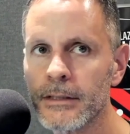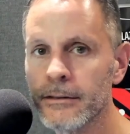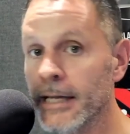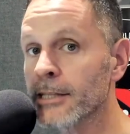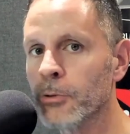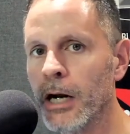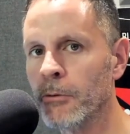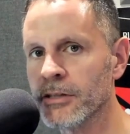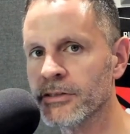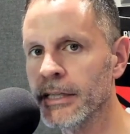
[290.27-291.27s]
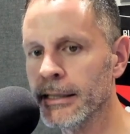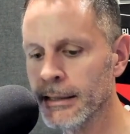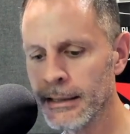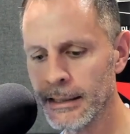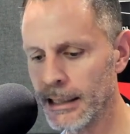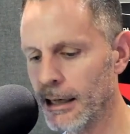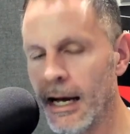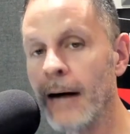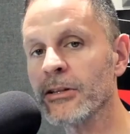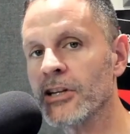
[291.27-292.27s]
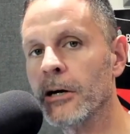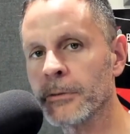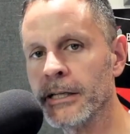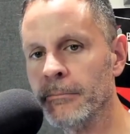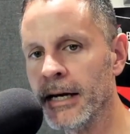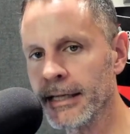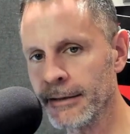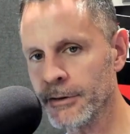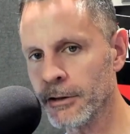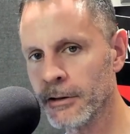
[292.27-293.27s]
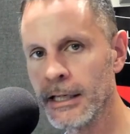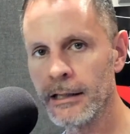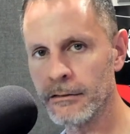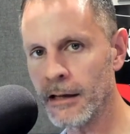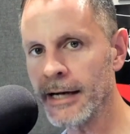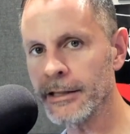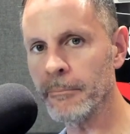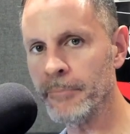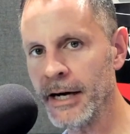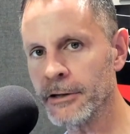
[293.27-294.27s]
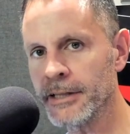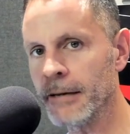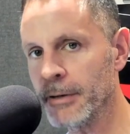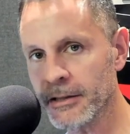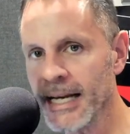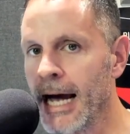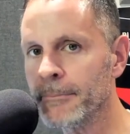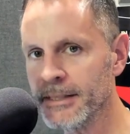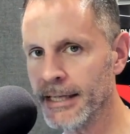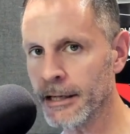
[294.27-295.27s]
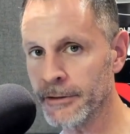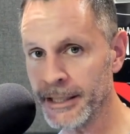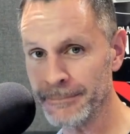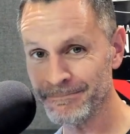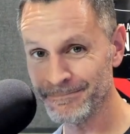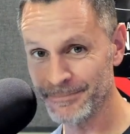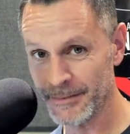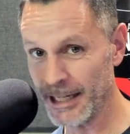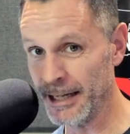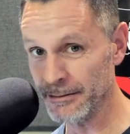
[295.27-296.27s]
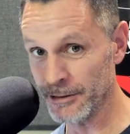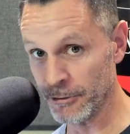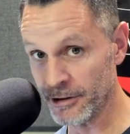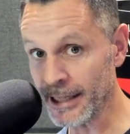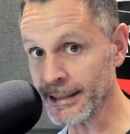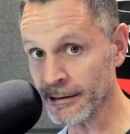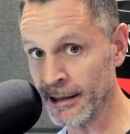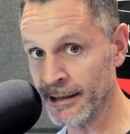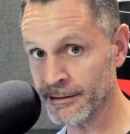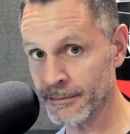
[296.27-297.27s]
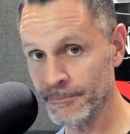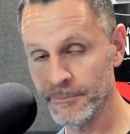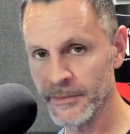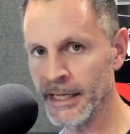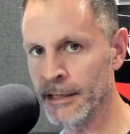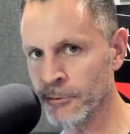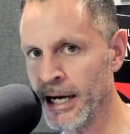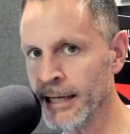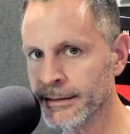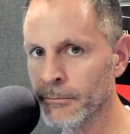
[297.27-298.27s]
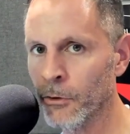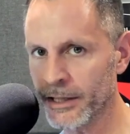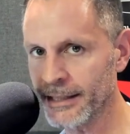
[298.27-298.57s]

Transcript: That's what I want to see. How much help could it make if they're lined up better, they have better gap integrity, and they're thinking less and reacting more?